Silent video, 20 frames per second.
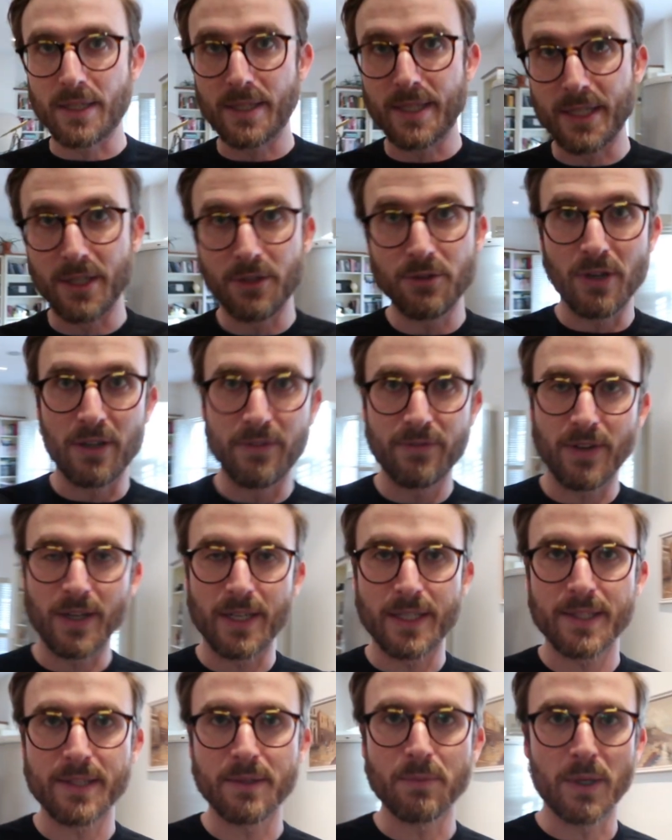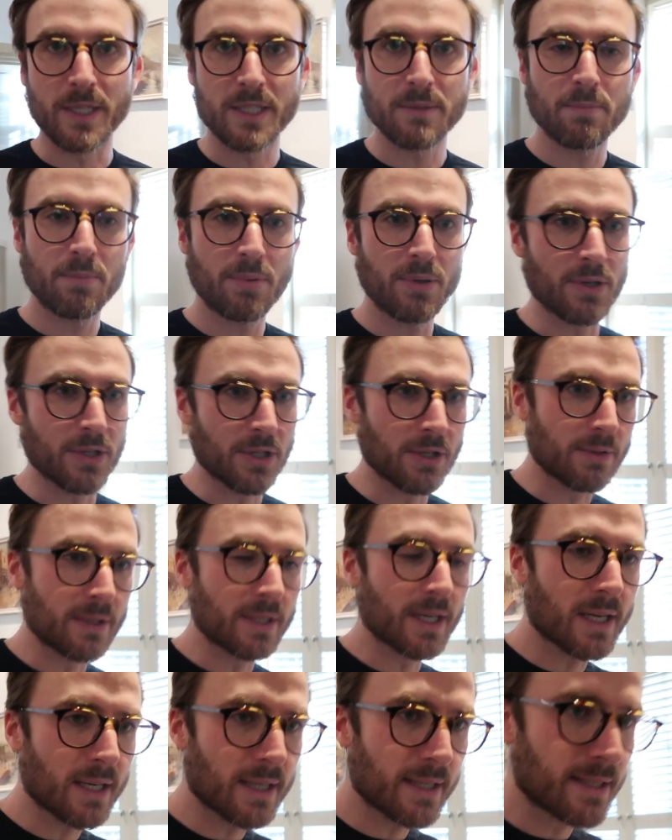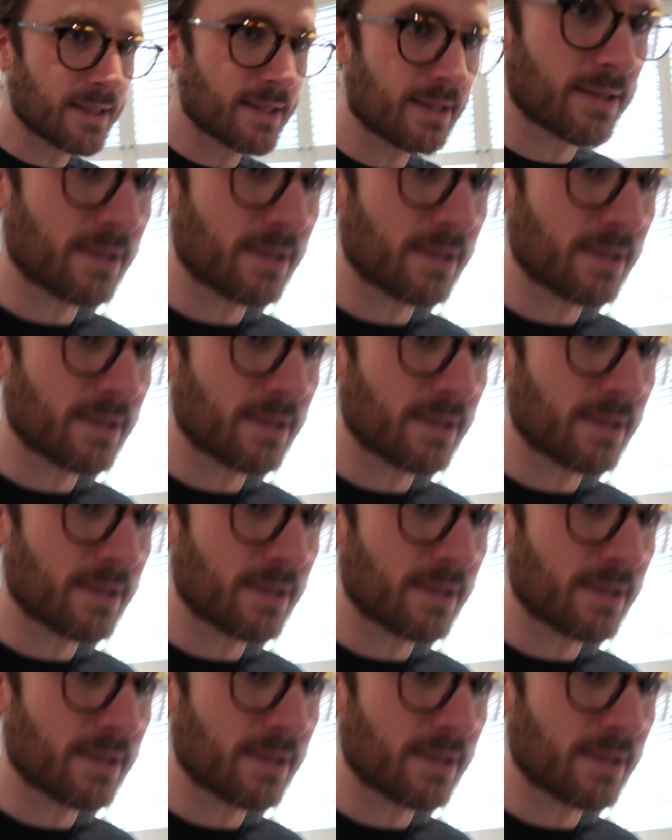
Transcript: I just need to try and find somewhere to put you guys